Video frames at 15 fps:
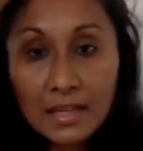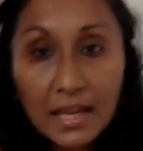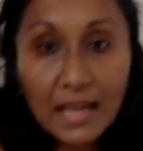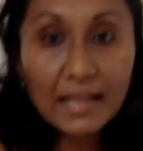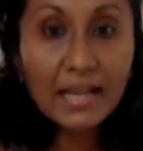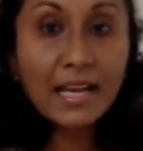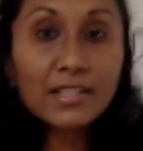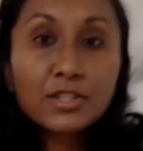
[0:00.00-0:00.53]
And
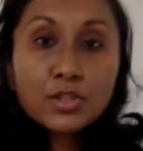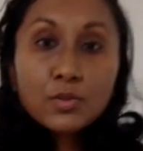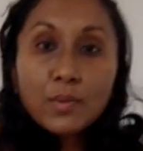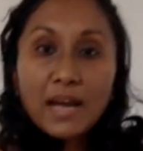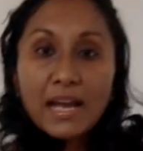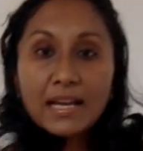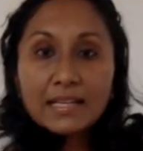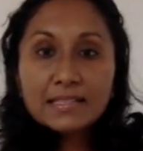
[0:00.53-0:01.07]
as you
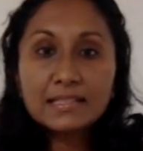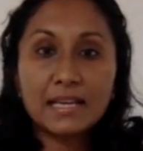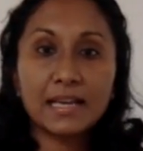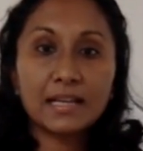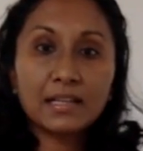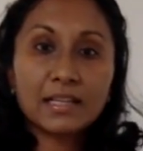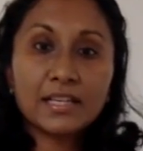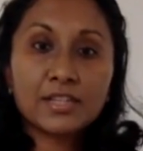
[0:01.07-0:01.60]

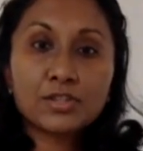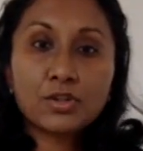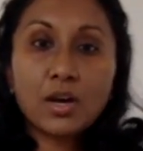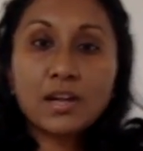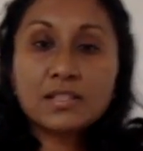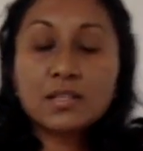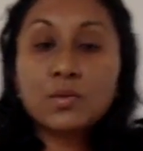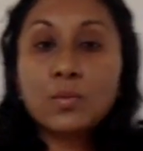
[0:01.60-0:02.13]
exhale, it
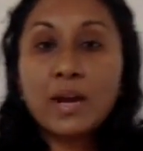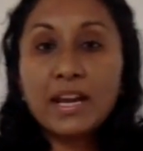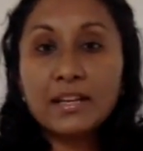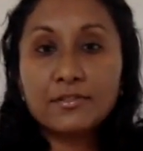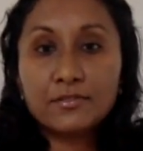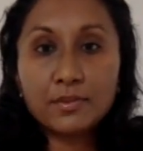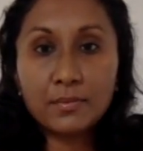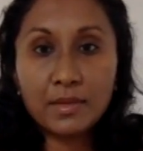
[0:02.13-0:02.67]
draws
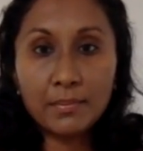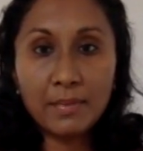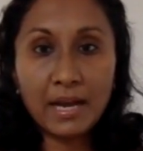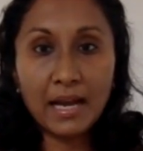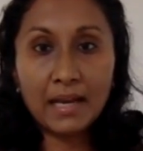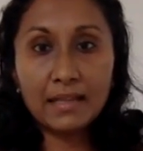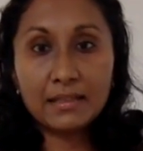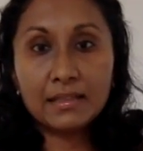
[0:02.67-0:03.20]
away from the
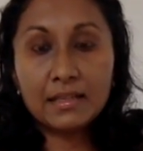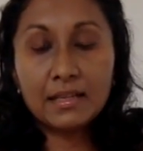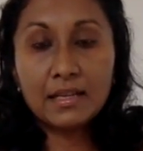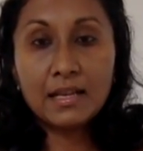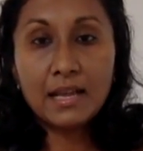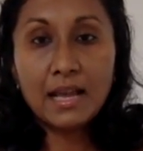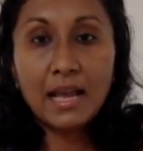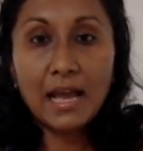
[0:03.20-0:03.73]
mat.
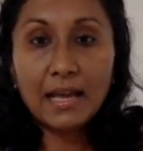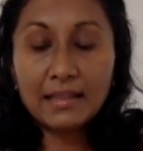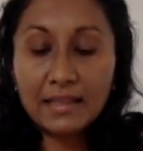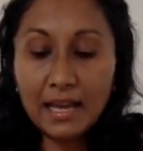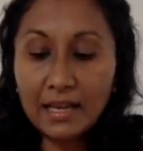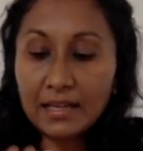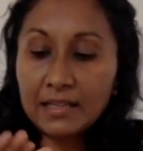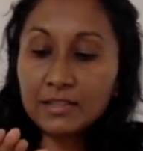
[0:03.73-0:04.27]
And
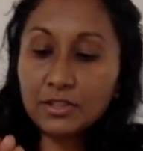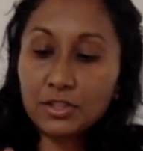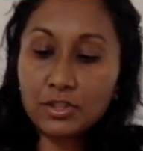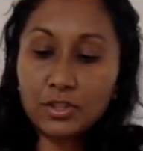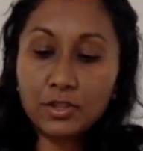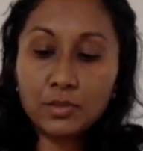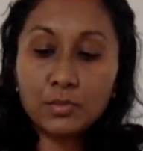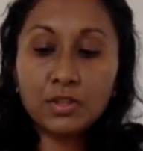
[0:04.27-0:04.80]
that in
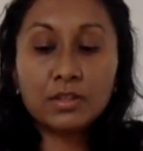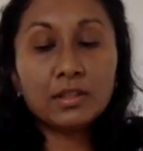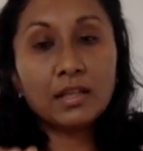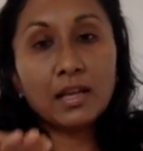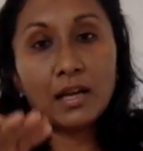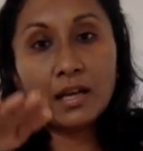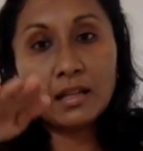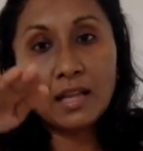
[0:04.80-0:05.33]
turn will
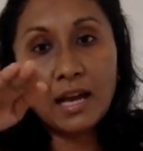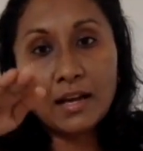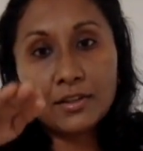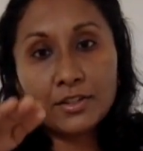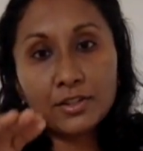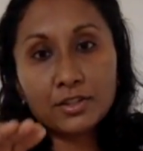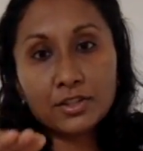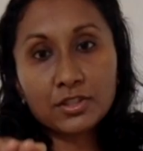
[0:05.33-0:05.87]
allow
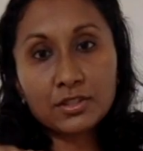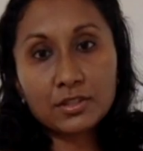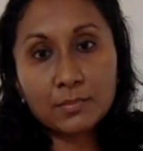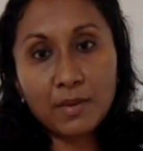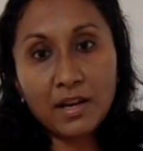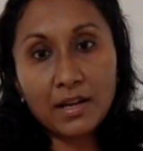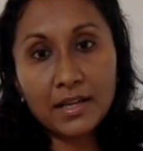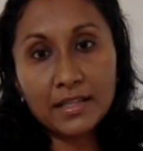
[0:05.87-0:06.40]
your
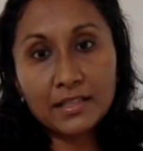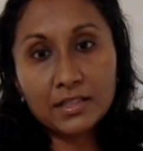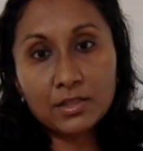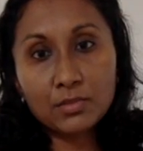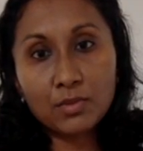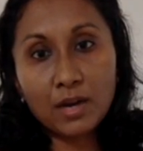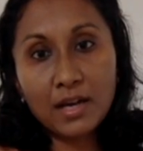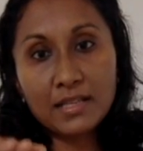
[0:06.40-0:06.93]
spine to
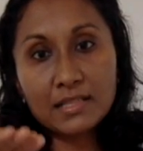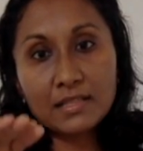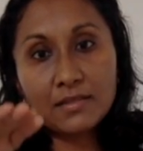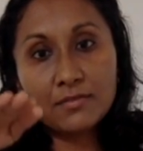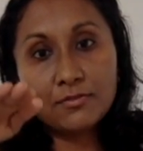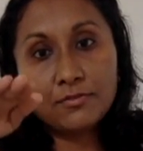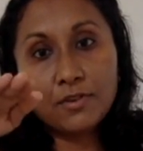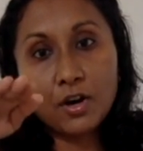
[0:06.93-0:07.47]
rise and
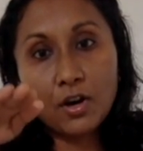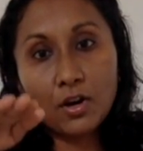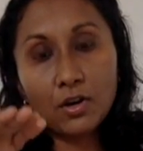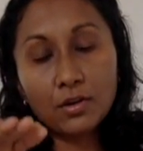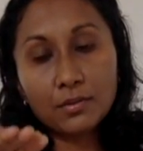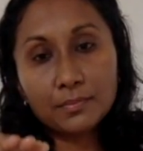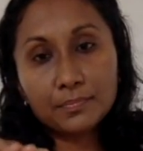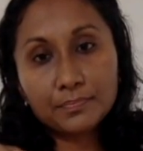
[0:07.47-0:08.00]
fall.